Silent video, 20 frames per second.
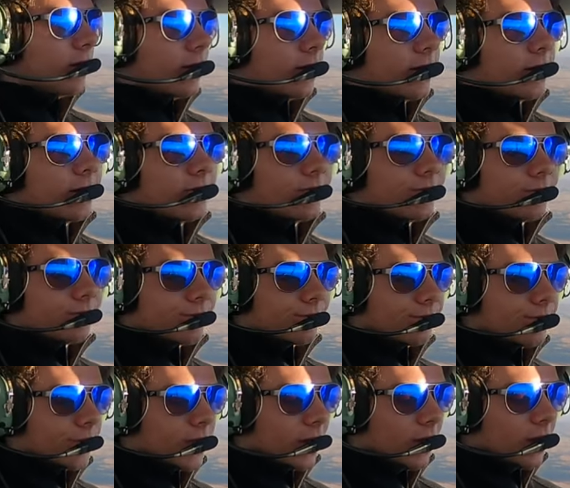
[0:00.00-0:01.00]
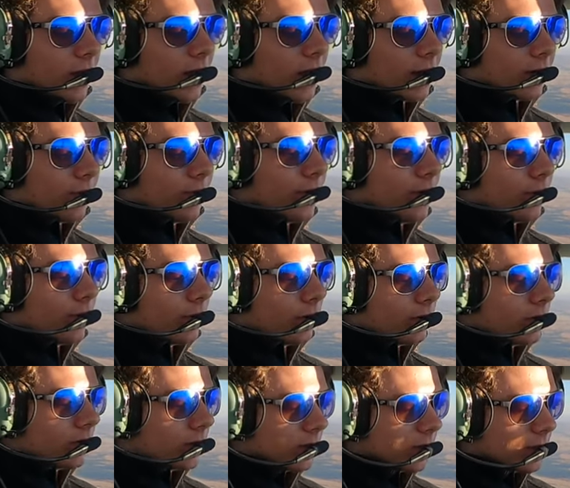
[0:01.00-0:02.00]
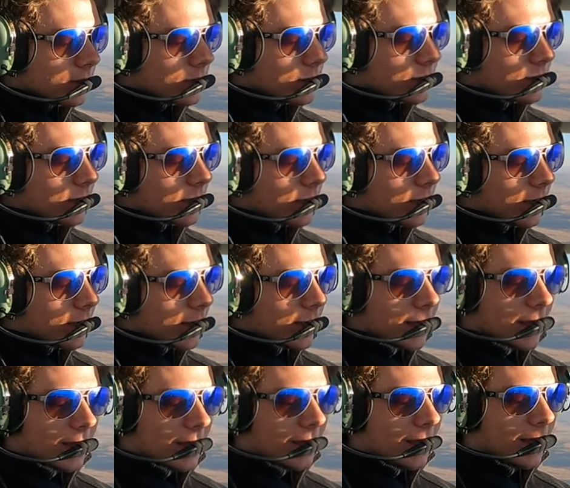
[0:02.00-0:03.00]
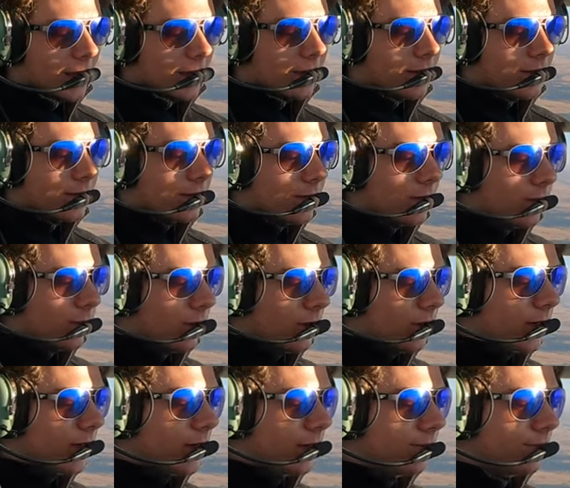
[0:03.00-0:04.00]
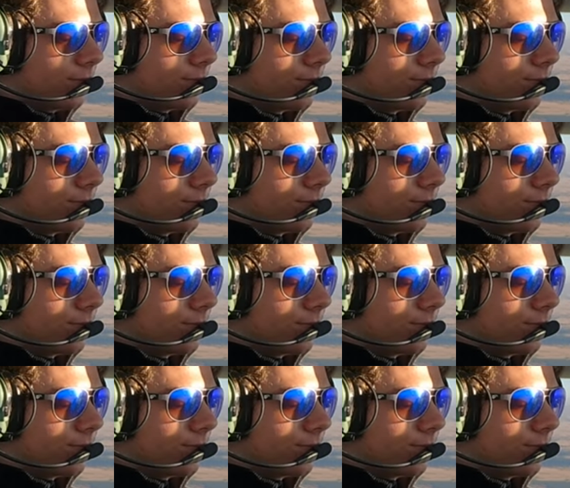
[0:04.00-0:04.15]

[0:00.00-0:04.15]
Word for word: Um, now, a lot of people say that this airplane,